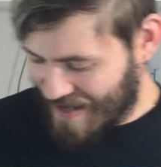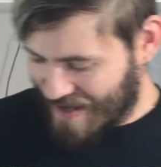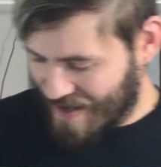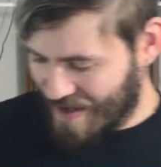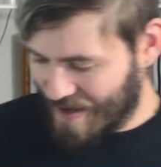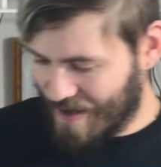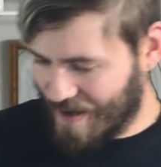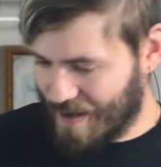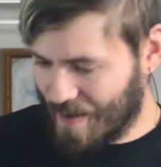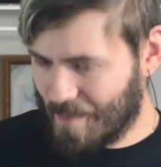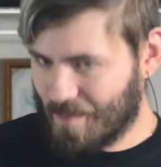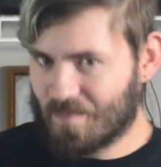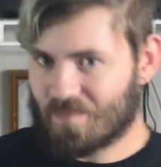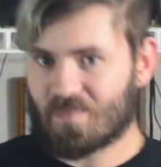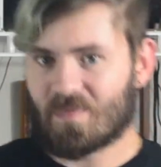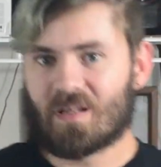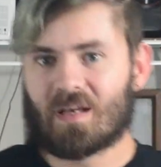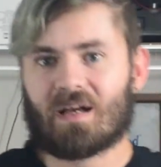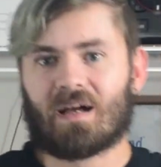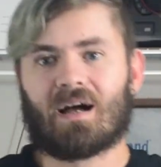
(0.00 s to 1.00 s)
I
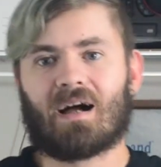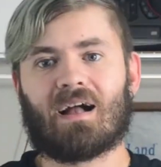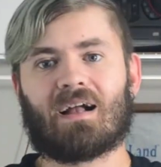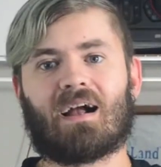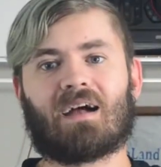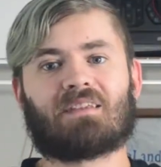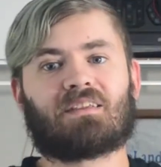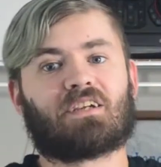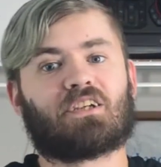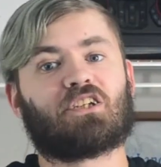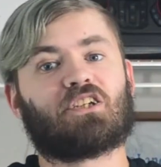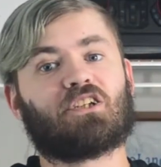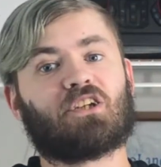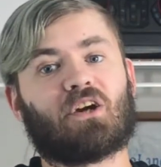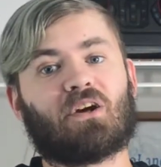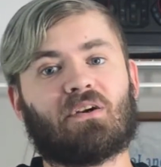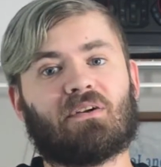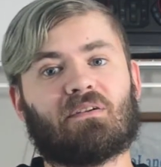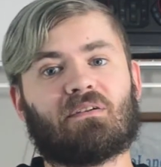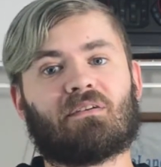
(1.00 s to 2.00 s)
got this
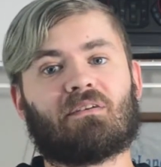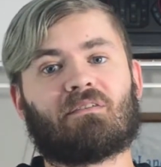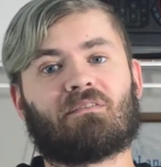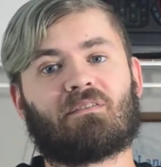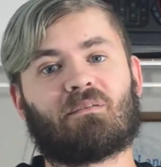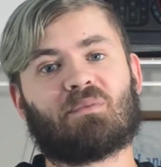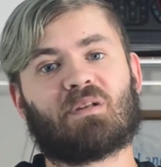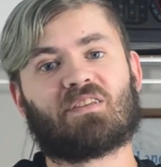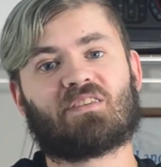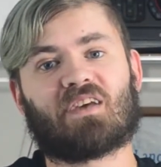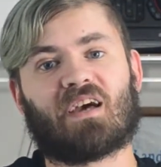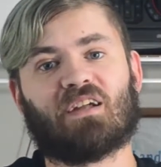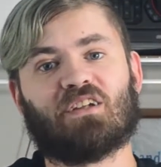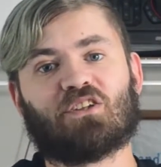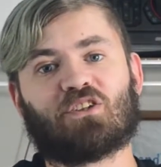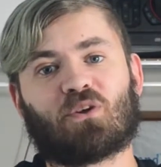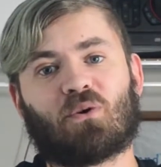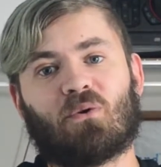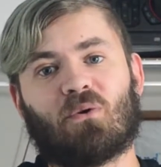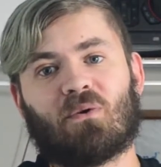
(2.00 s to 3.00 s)
shirt from
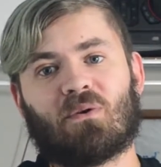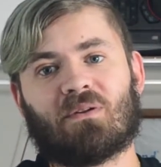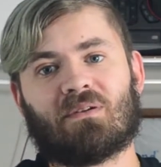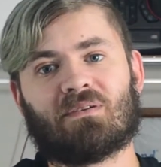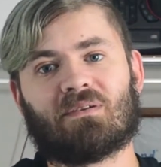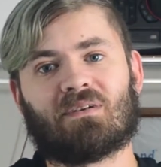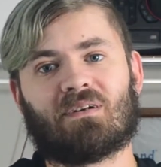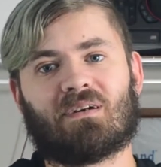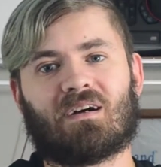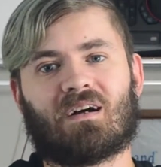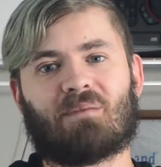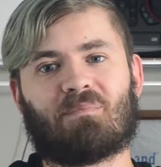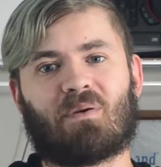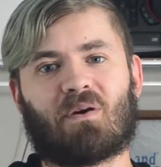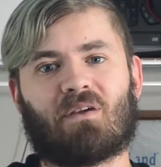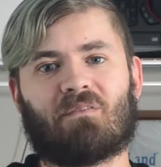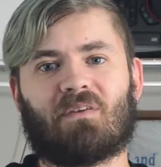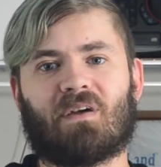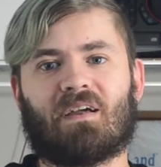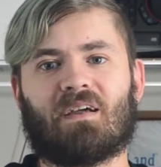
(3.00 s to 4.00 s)
NintenJoels,
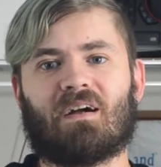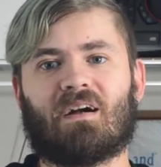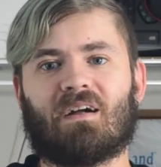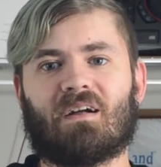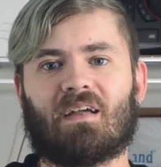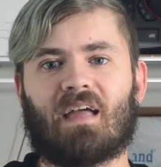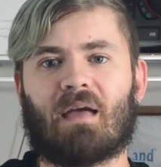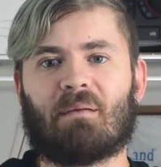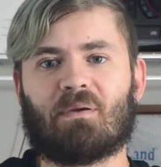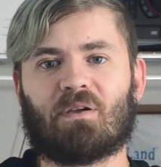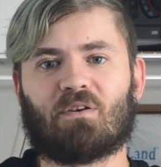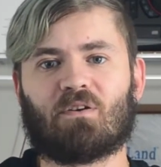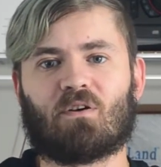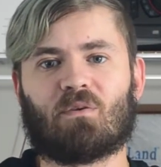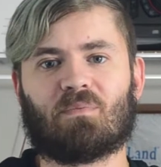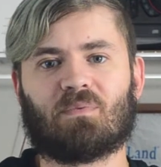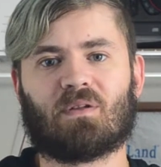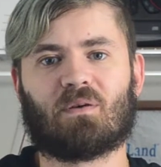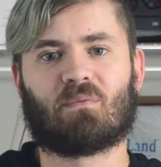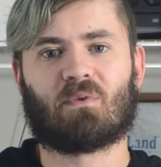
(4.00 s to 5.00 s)
part of a gaming
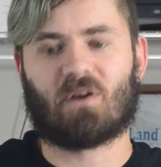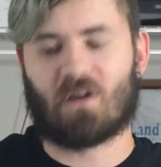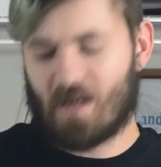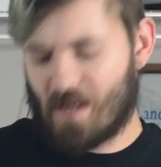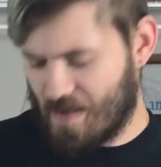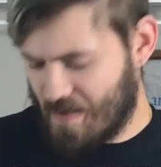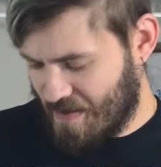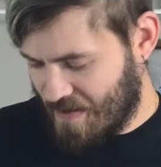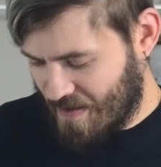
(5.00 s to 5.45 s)
group that we're in.